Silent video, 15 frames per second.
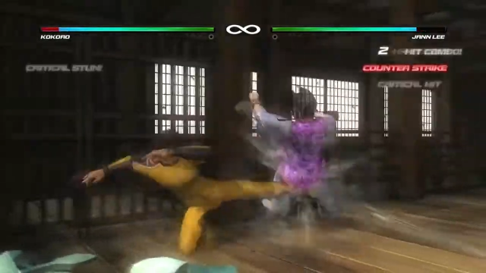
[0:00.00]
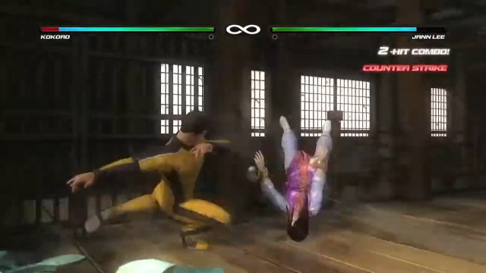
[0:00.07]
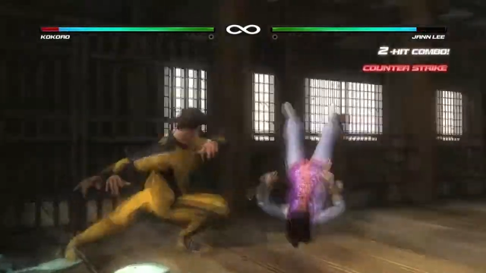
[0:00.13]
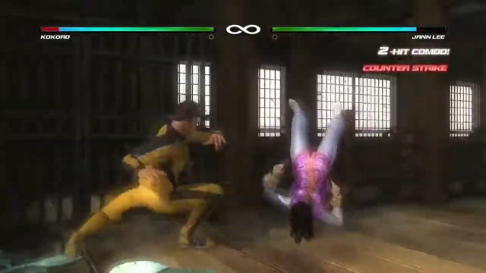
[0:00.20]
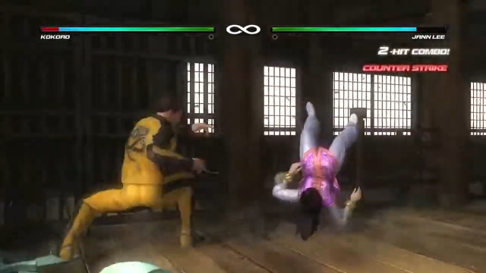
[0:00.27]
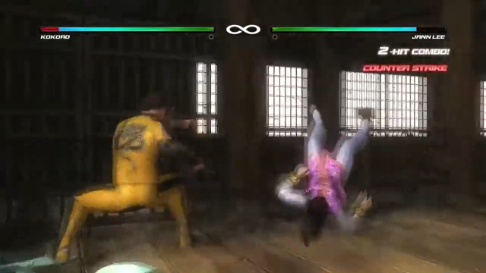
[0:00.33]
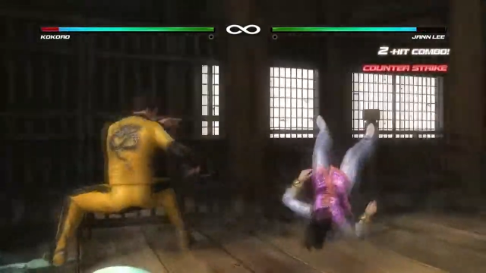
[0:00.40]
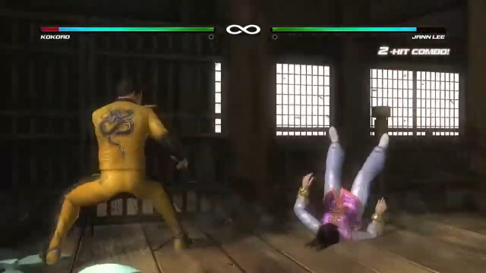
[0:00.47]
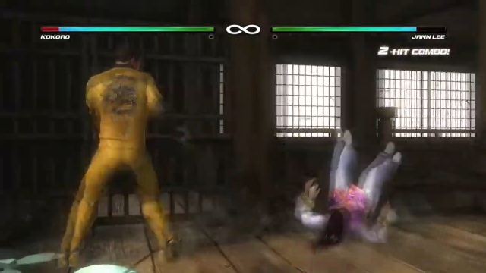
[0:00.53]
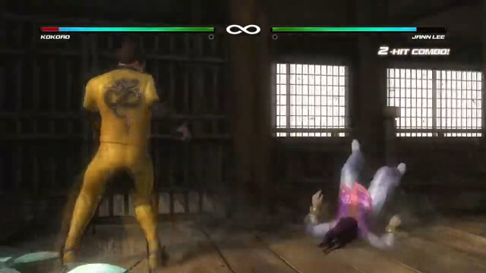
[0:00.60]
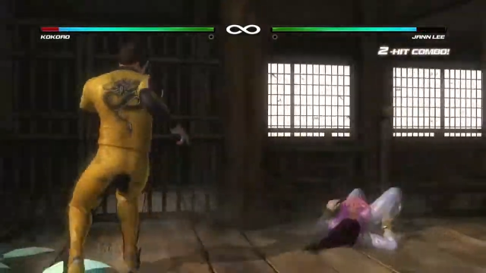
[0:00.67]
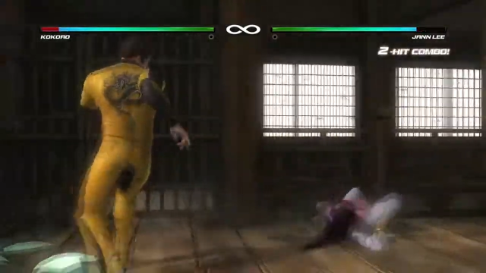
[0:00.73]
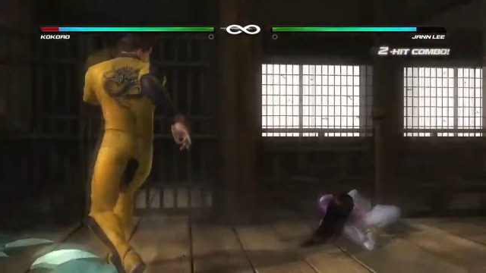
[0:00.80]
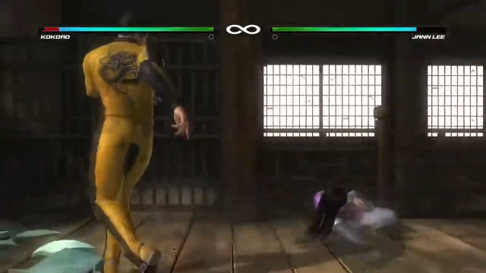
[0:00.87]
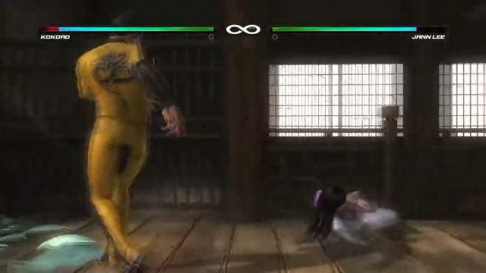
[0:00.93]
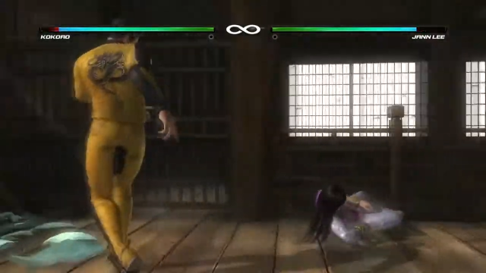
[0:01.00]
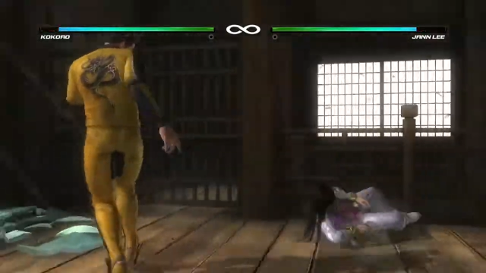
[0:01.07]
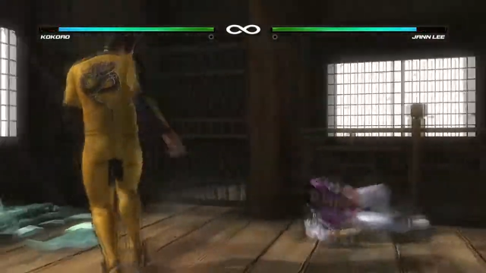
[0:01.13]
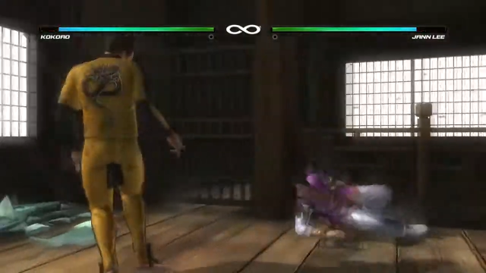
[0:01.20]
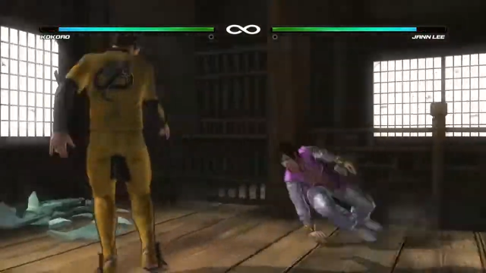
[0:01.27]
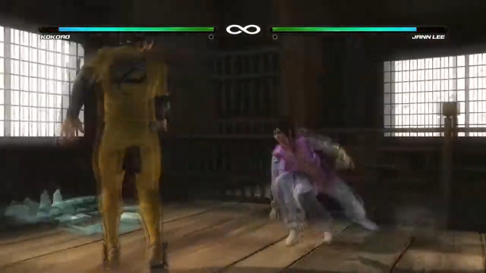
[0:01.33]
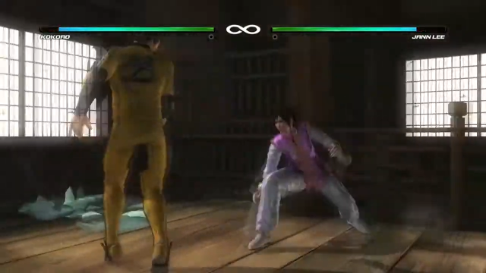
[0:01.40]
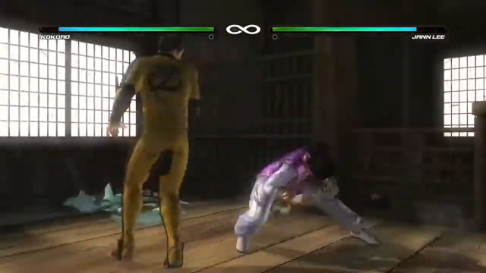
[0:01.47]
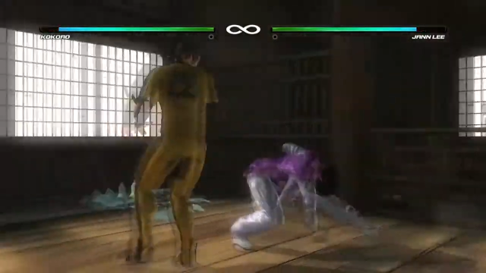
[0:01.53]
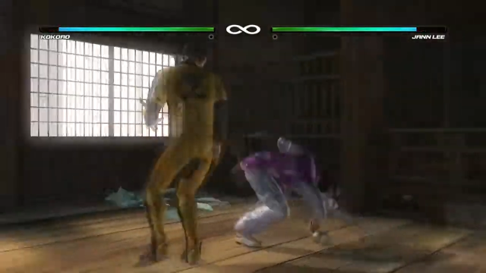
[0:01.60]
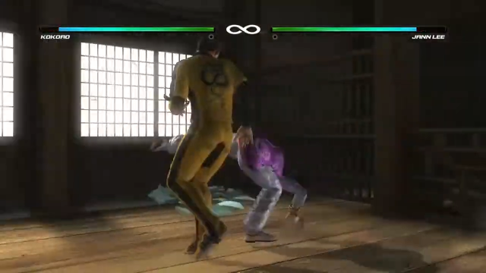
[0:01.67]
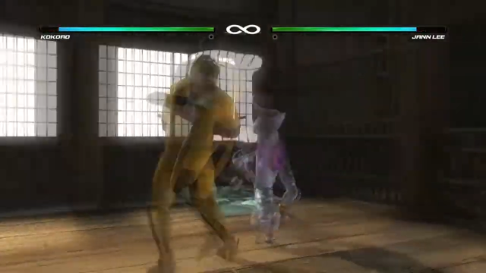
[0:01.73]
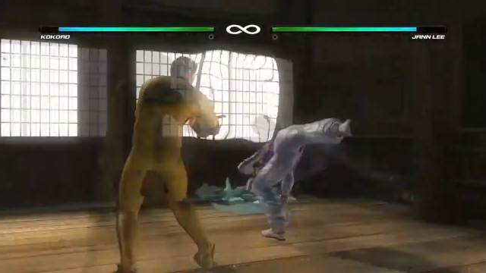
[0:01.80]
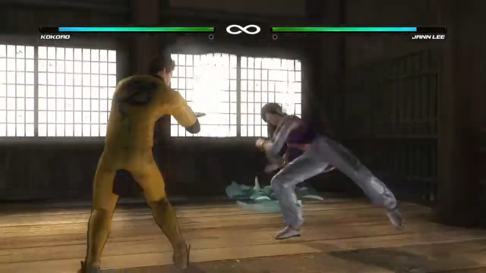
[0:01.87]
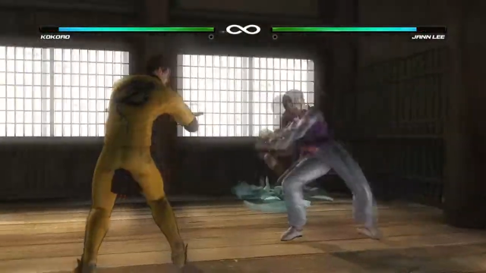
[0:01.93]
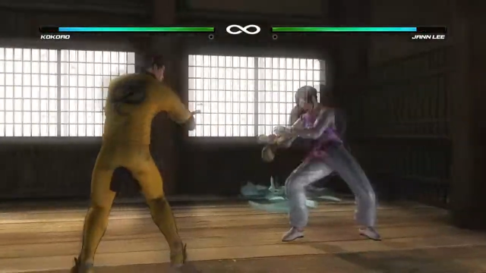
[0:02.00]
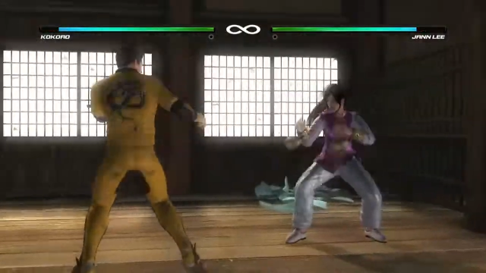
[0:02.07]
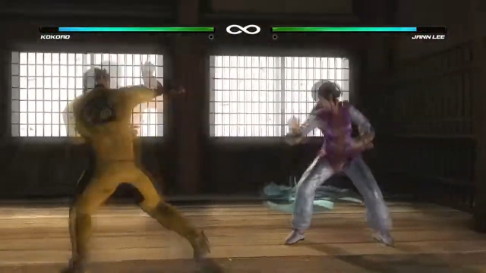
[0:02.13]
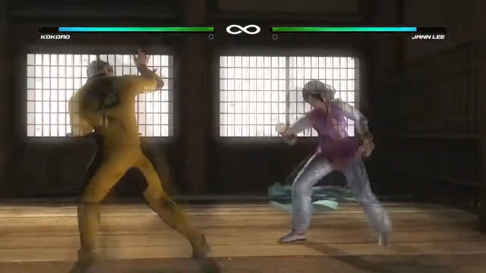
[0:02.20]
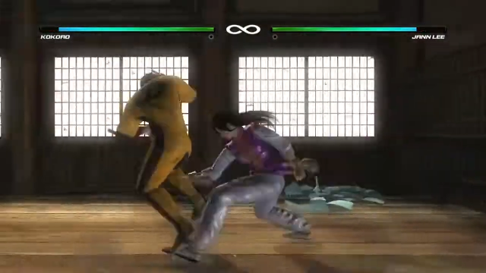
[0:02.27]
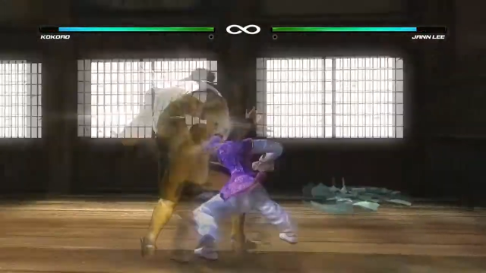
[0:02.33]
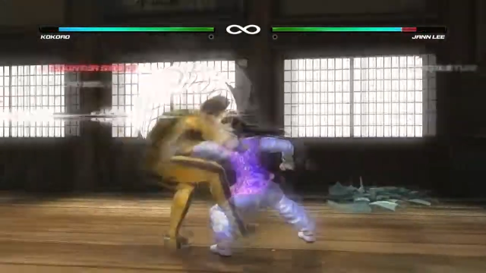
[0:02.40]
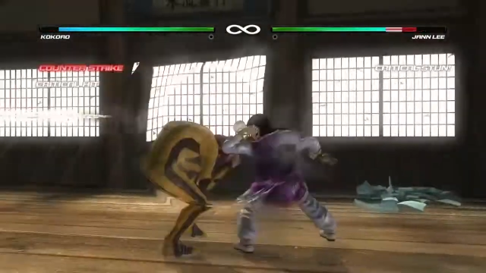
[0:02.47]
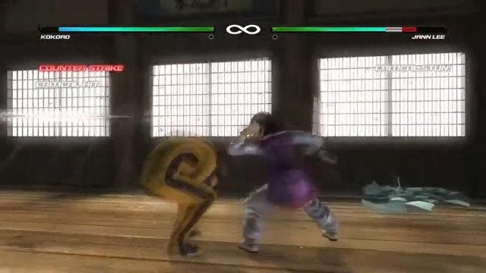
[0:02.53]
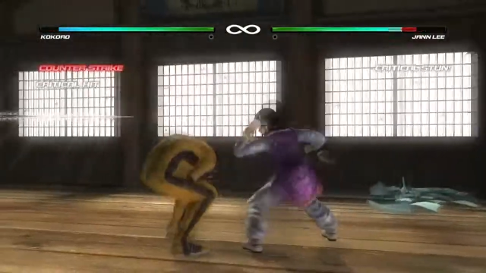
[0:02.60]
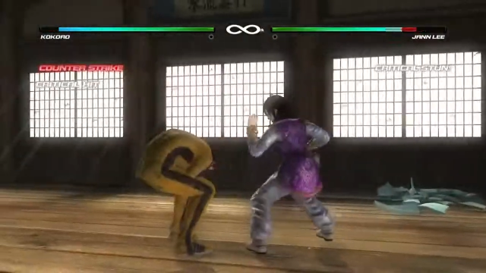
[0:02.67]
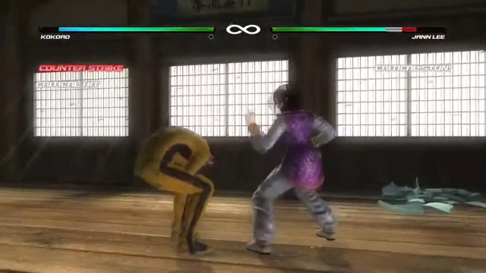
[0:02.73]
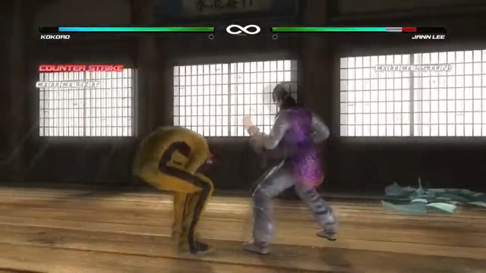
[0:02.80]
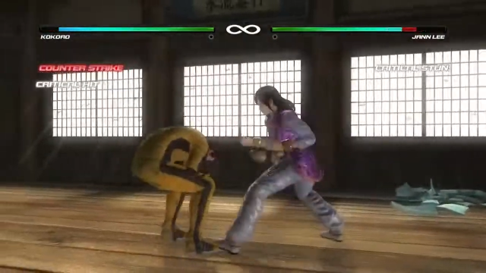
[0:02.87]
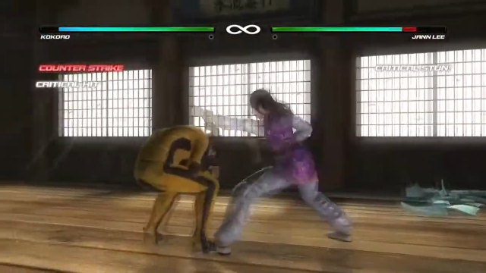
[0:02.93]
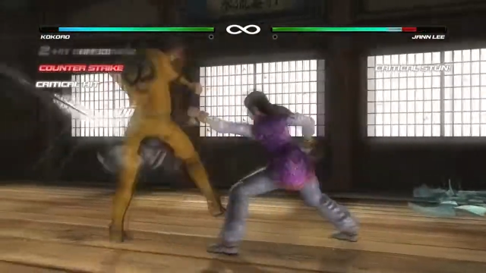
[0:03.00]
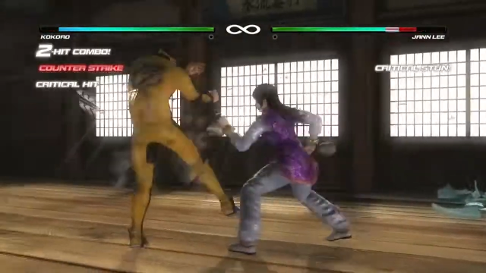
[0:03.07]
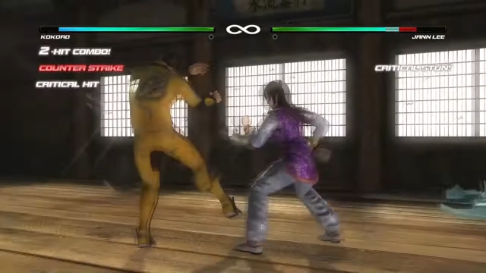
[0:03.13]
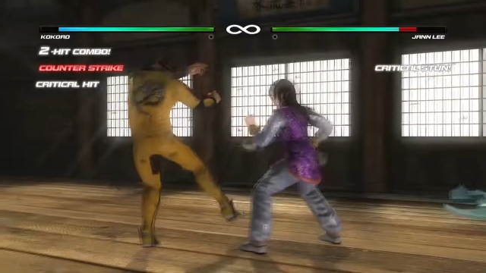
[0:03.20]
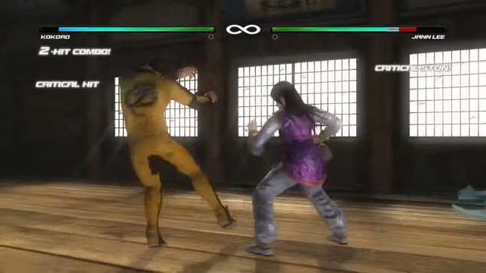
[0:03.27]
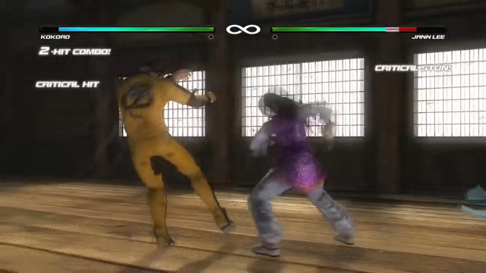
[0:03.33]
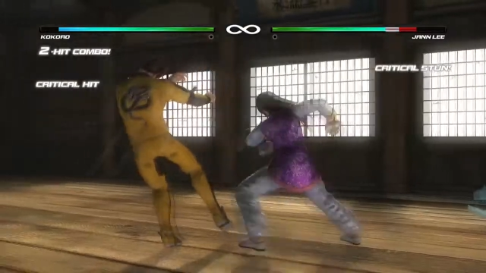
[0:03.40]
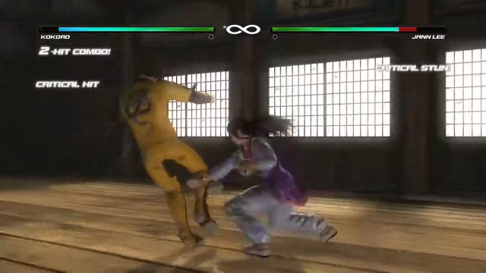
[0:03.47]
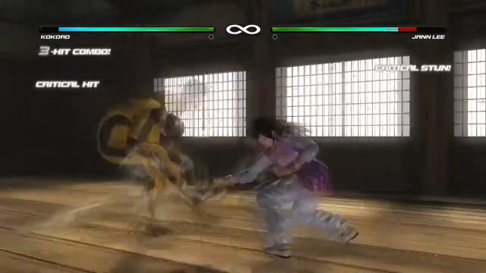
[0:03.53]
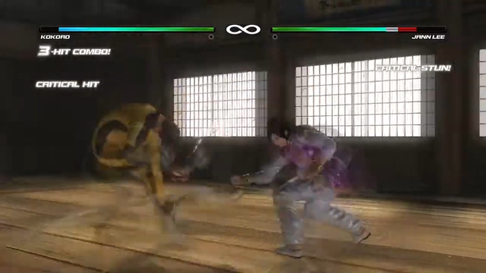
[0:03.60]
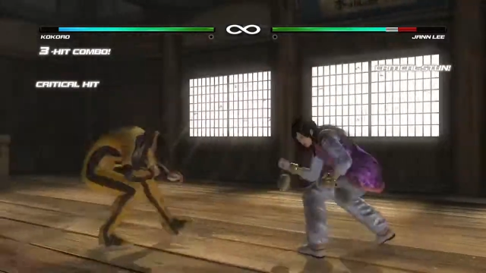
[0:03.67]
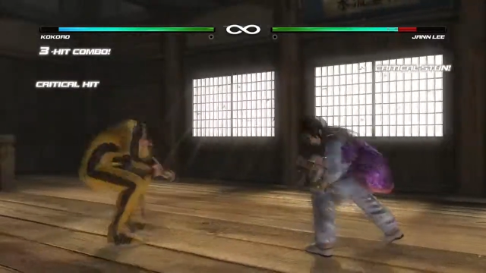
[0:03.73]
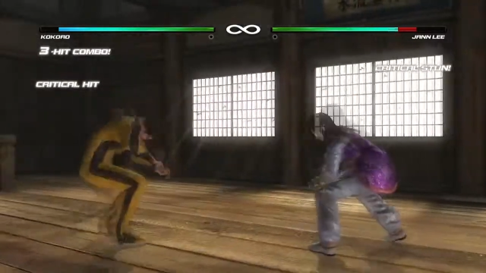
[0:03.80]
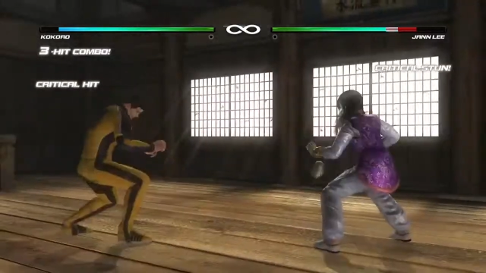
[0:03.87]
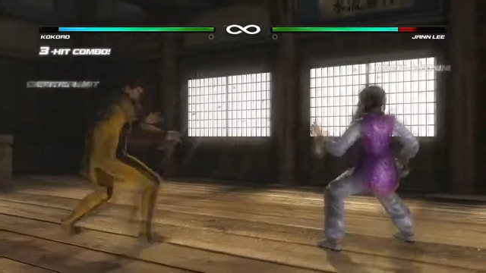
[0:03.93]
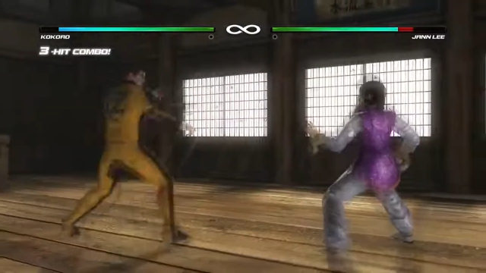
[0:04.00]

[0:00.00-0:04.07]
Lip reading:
No face is visible, so there are no lips to read.